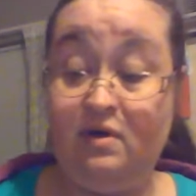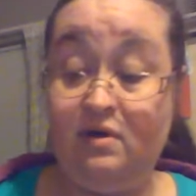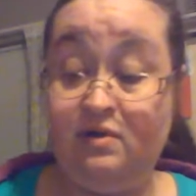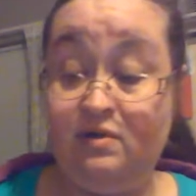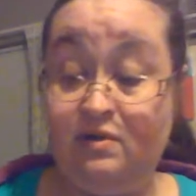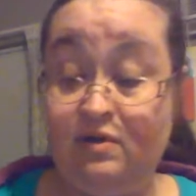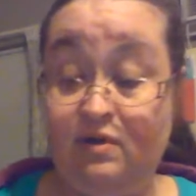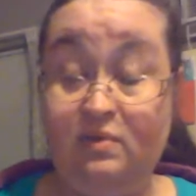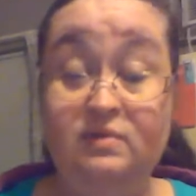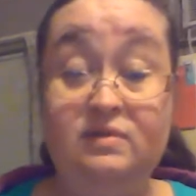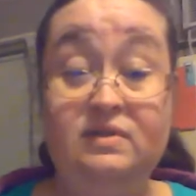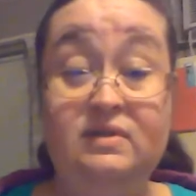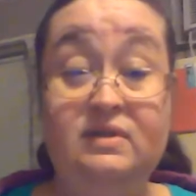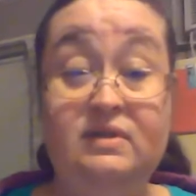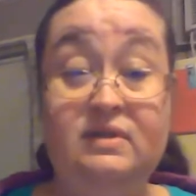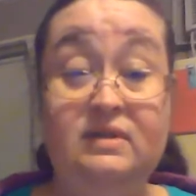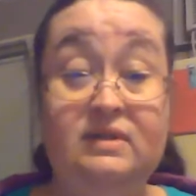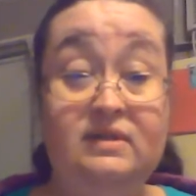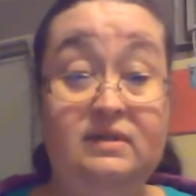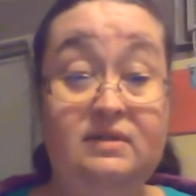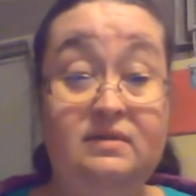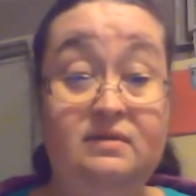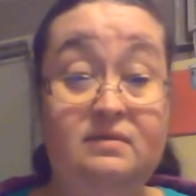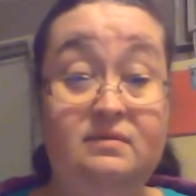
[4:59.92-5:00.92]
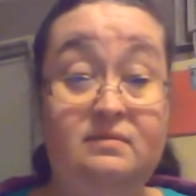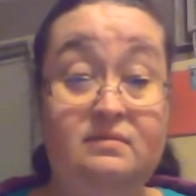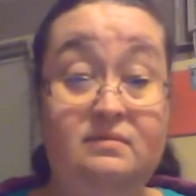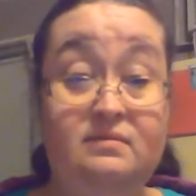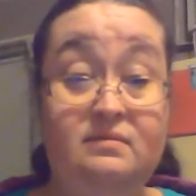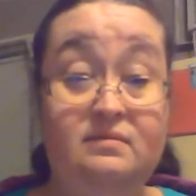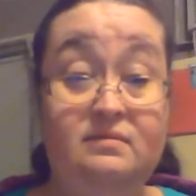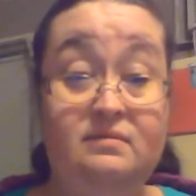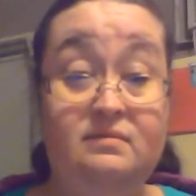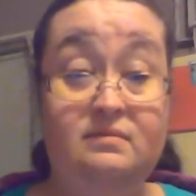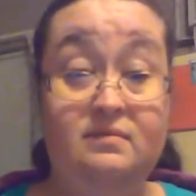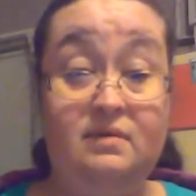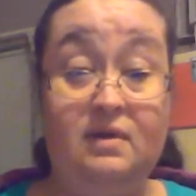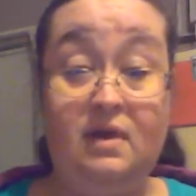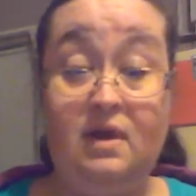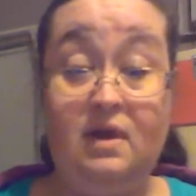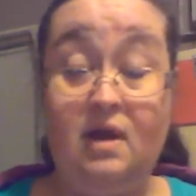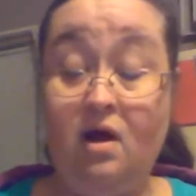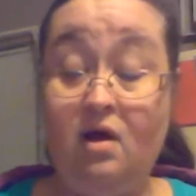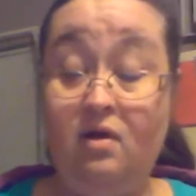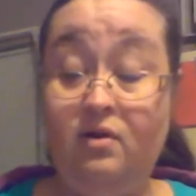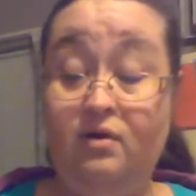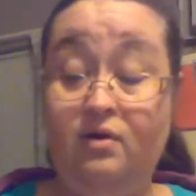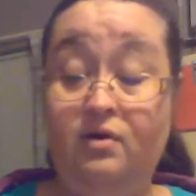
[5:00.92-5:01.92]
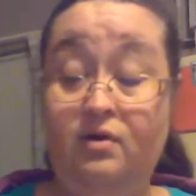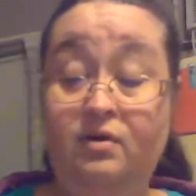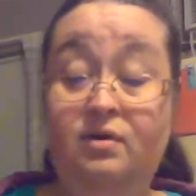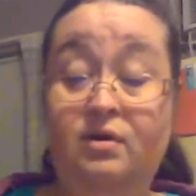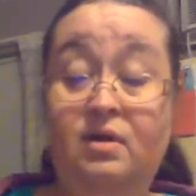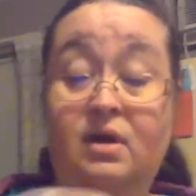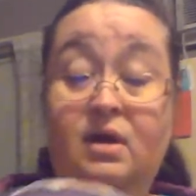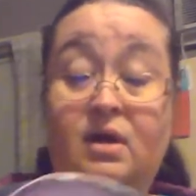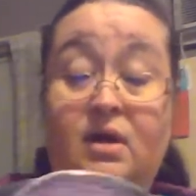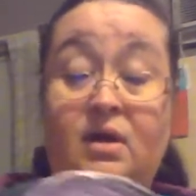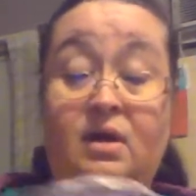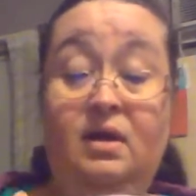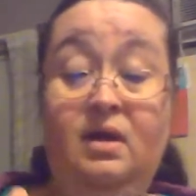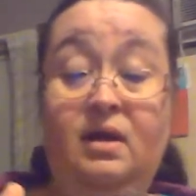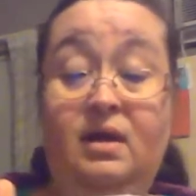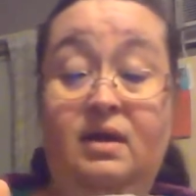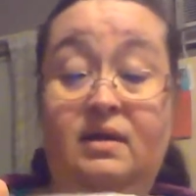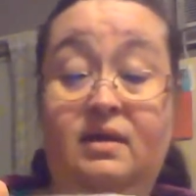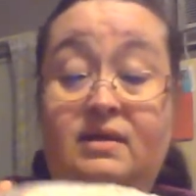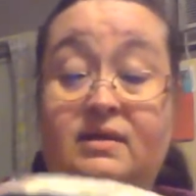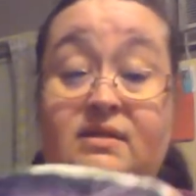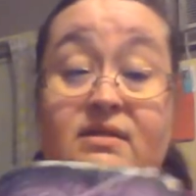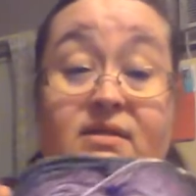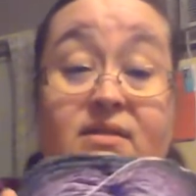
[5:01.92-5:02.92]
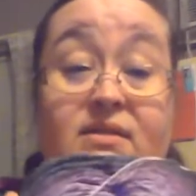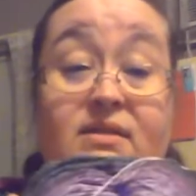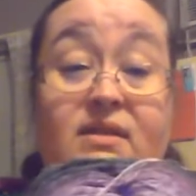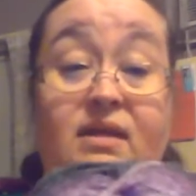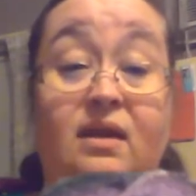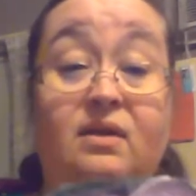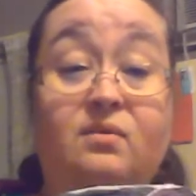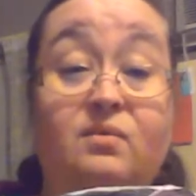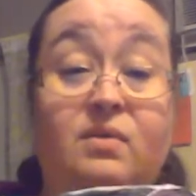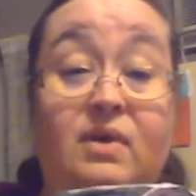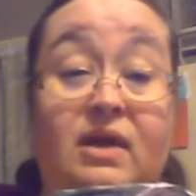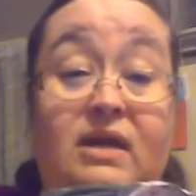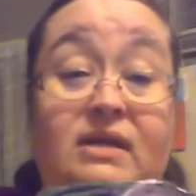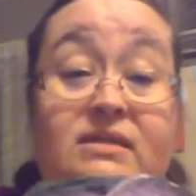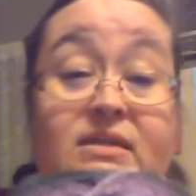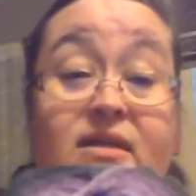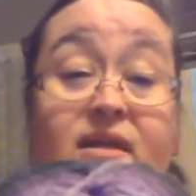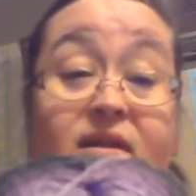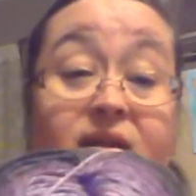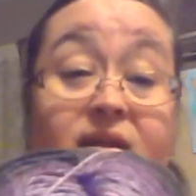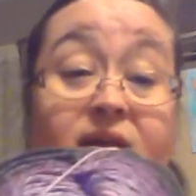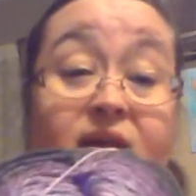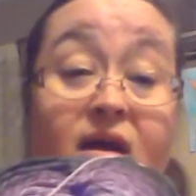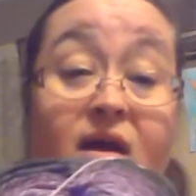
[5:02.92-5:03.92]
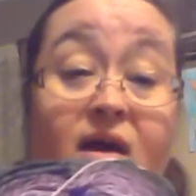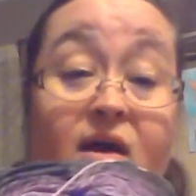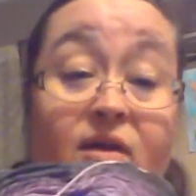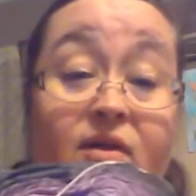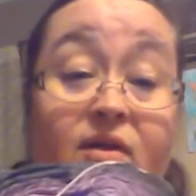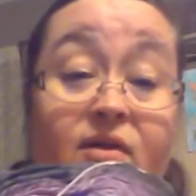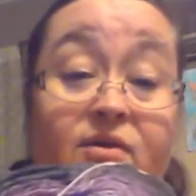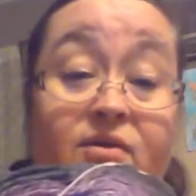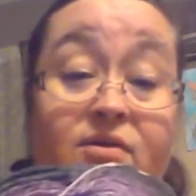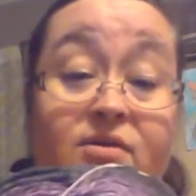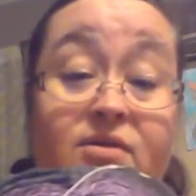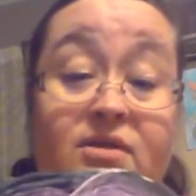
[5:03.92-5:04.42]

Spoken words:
chose this color And this is the rest of the colors.